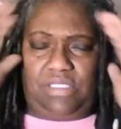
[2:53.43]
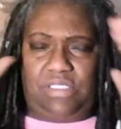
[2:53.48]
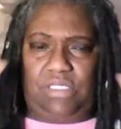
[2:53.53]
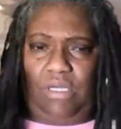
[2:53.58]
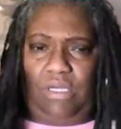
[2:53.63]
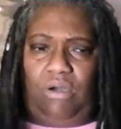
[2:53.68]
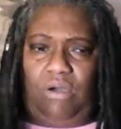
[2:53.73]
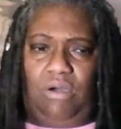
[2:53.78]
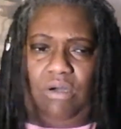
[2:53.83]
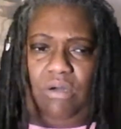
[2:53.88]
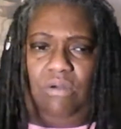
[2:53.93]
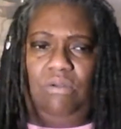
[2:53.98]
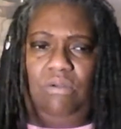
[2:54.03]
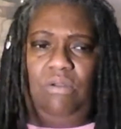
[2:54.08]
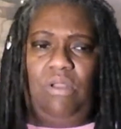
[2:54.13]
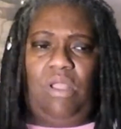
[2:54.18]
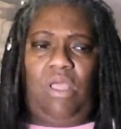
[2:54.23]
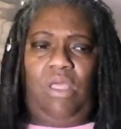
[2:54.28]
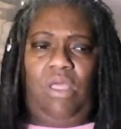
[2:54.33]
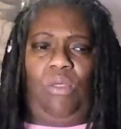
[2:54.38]
is called
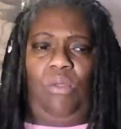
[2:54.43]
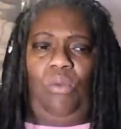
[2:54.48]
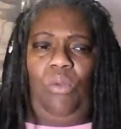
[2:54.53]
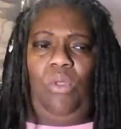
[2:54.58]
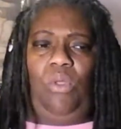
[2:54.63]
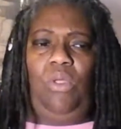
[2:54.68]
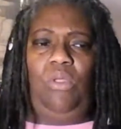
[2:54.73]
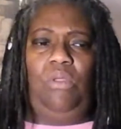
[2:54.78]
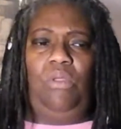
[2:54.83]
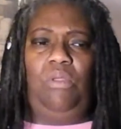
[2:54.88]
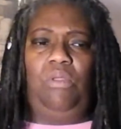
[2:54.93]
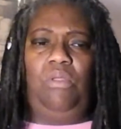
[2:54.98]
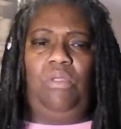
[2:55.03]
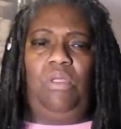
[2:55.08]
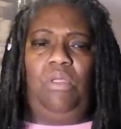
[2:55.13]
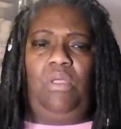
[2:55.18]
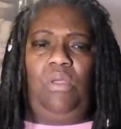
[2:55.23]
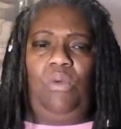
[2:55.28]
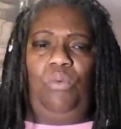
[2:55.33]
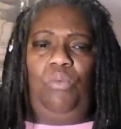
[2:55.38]

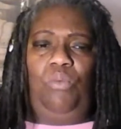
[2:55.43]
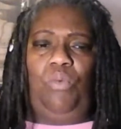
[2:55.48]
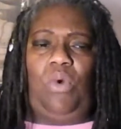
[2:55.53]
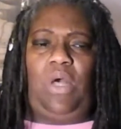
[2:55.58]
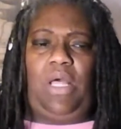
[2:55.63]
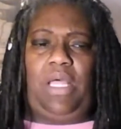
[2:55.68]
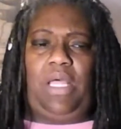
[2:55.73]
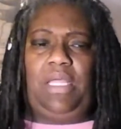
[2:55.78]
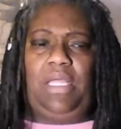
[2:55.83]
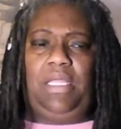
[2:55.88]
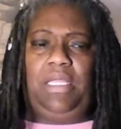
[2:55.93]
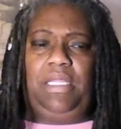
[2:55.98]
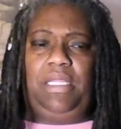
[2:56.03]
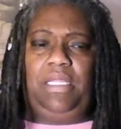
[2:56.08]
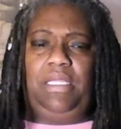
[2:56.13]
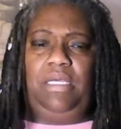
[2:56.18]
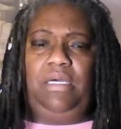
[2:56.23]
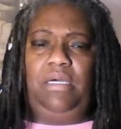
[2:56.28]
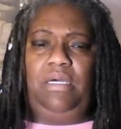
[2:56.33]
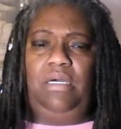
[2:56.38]

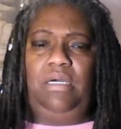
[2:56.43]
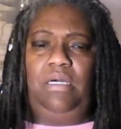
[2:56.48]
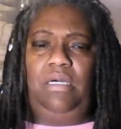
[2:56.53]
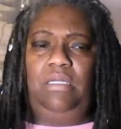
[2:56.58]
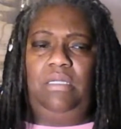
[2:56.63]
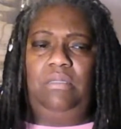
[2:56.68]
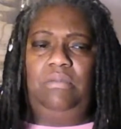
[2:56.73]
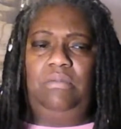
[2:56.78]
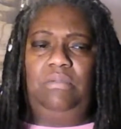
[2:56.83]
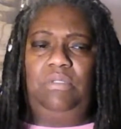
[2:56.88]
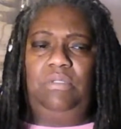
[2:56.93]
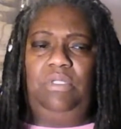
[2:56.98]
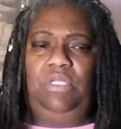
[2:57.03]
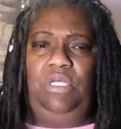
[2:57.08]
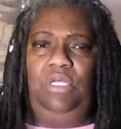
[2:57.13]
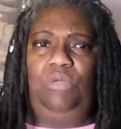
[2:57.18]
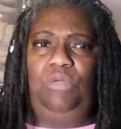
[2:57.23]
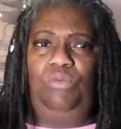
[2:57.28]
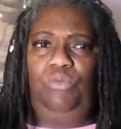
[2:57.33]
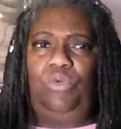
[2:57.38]
why a
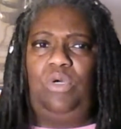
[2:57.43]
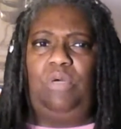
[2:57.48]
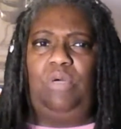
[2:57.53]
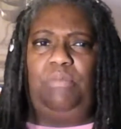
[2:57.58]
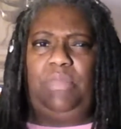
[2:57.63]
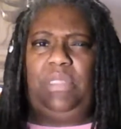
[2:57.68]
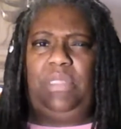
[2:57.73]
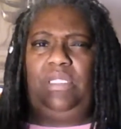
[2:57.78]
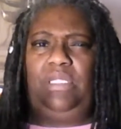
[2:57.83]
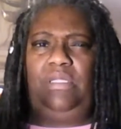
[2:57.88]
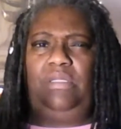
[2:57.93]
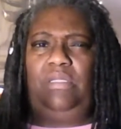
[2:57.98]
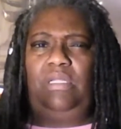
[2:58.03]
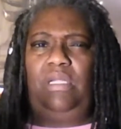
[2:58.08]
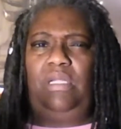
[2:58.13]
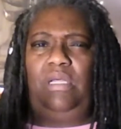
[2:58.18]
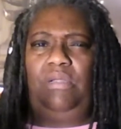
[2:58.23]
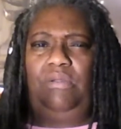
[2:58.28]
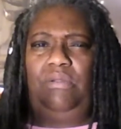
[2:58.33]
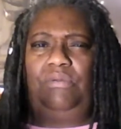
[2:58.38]
good woman.
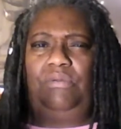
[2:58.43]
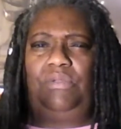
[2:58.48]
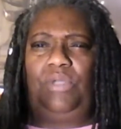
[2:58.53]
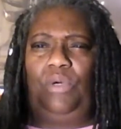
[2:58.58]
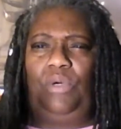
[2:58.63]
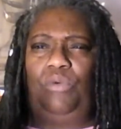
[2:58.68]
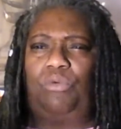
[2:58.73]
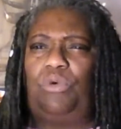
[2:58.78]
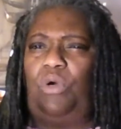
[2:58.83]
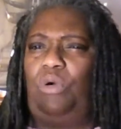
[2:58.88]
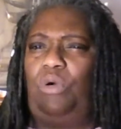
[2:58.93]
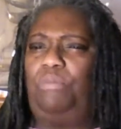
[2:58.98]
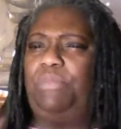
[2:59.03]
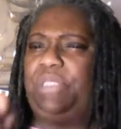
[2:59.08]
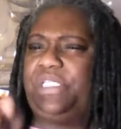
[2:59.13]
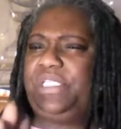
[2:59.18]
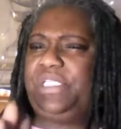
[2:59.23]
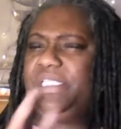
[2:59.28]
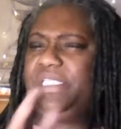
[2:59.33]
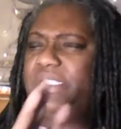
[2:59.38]
Don't quote
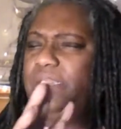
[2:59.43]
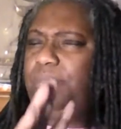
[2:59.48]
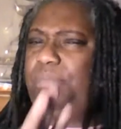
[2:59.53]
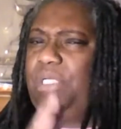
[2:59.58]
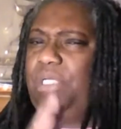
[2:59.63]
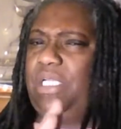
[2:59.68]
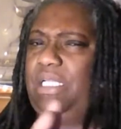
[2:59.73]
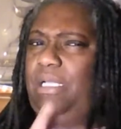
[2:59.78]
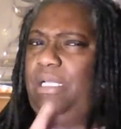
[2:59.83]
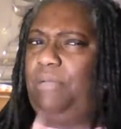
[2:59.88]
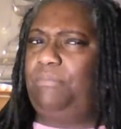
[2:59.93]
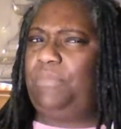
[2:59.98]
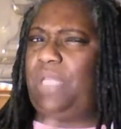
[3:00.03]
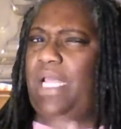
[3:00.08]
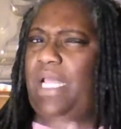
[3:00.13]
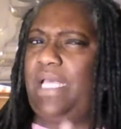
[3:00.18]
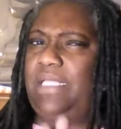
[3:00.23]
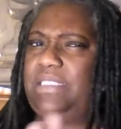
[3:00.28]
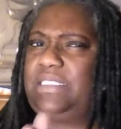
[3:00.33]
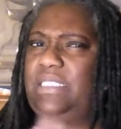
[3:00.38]
me to this, but I'm
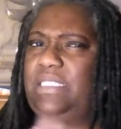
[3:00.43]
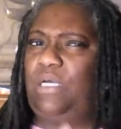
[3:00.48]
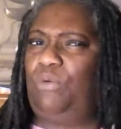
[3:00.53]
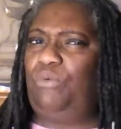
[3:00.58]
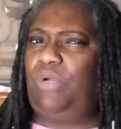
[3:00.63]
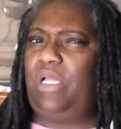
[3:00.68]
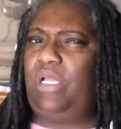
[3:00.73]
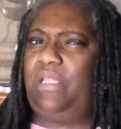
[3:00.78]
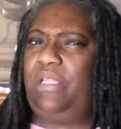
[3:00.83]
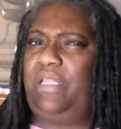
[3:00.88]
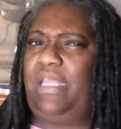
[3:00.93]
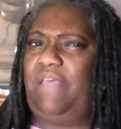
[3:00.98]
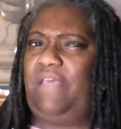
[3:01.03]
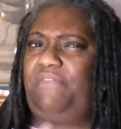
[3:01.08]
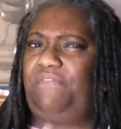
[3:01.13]
like somewhere in